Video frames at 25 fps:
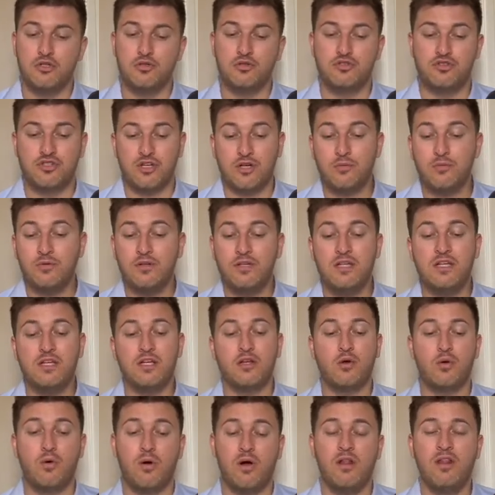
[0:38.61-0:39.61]
You
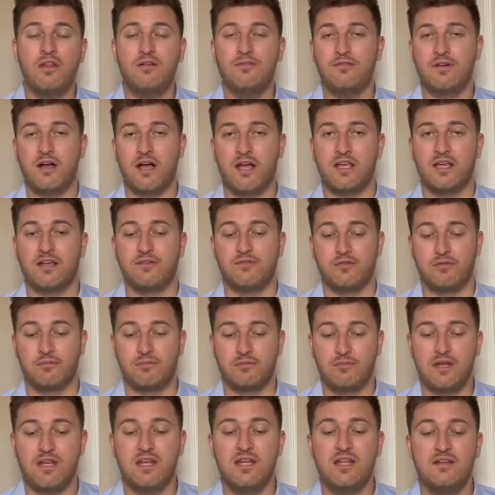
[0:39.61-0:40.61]
generally can qualify
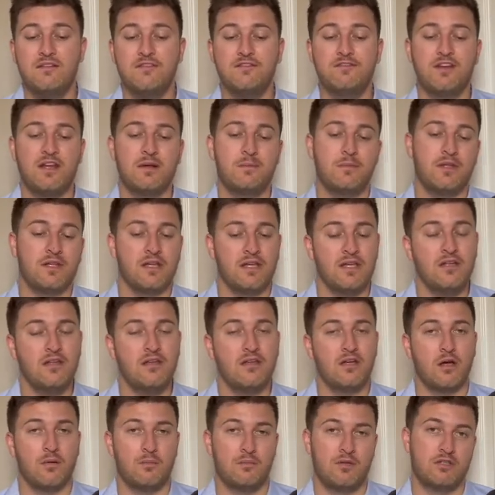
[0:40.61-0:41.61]
if your median family
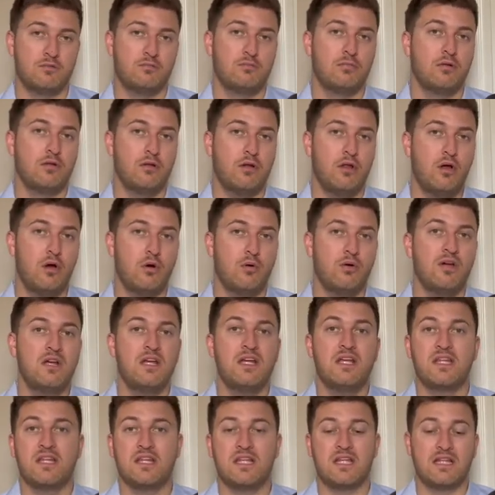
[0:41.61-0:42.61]
income is
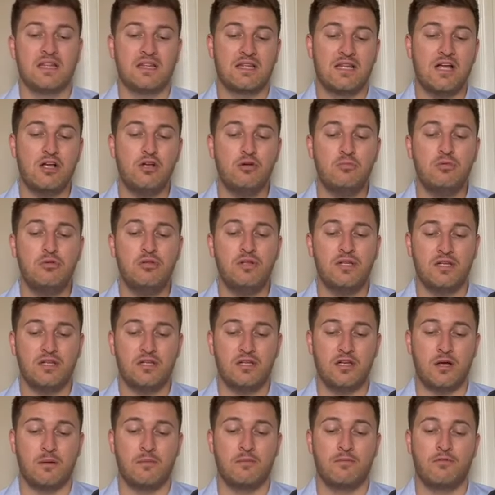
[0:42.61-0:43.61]
below the allowable
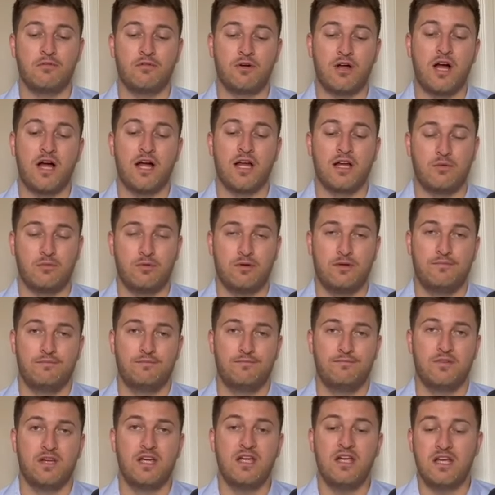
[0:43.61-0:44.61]
income for
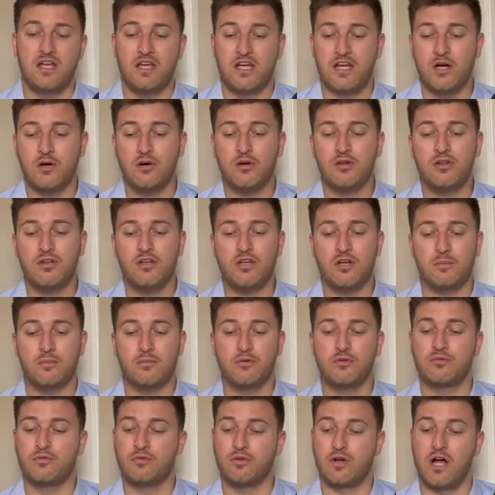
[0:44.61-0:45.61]
Iowa. Here are the
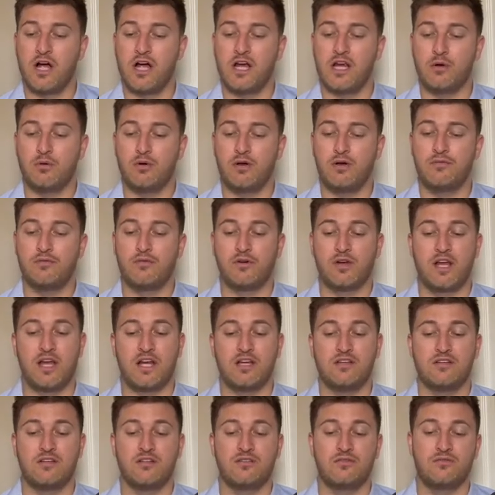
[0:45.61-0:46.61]
numbers for Iowa for
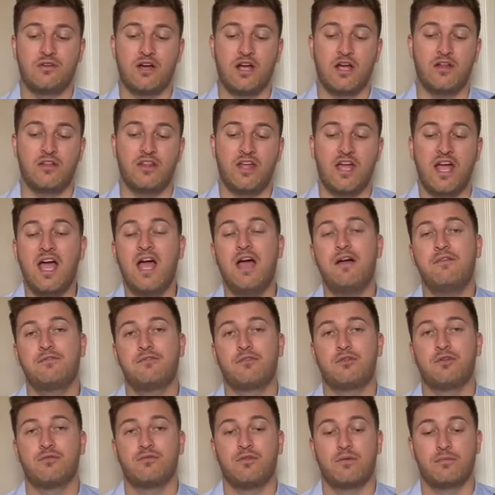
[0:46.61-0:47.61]
cases filed
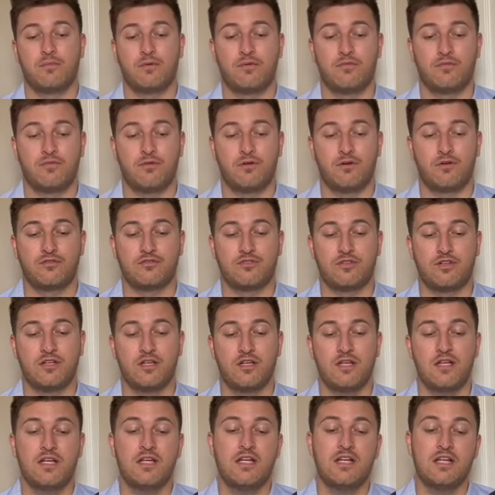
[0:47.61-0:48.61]
after November
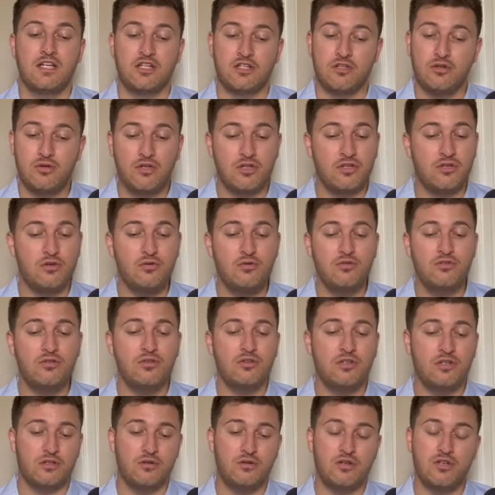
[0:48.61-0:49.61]
1st. You can
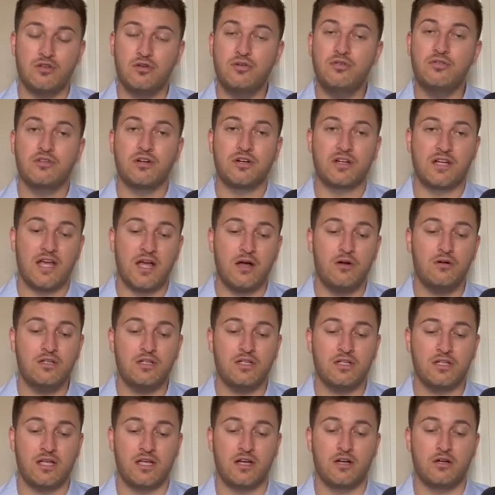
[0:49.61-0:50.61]
use our
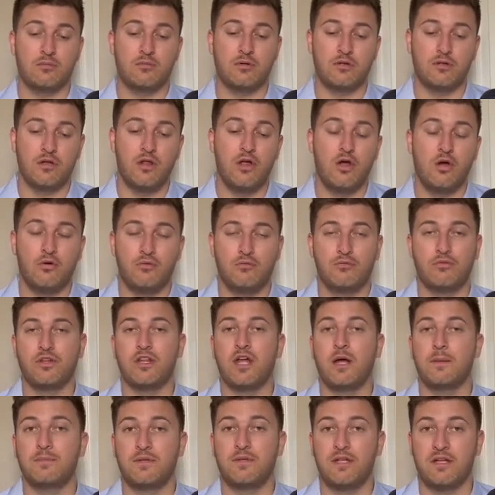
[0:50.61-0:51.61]
calculator below
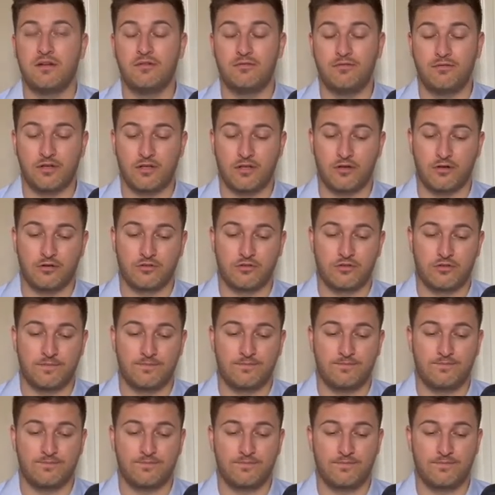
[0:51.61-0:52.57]
for the updated figures.